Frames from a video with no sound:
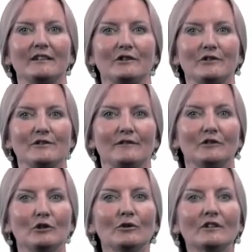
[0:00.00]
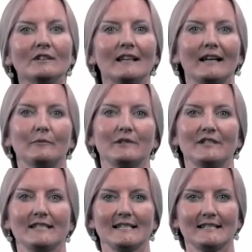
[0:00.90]
the use of local
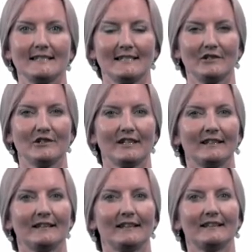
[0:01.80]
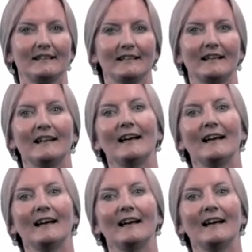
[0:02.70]
languages in teaching and learning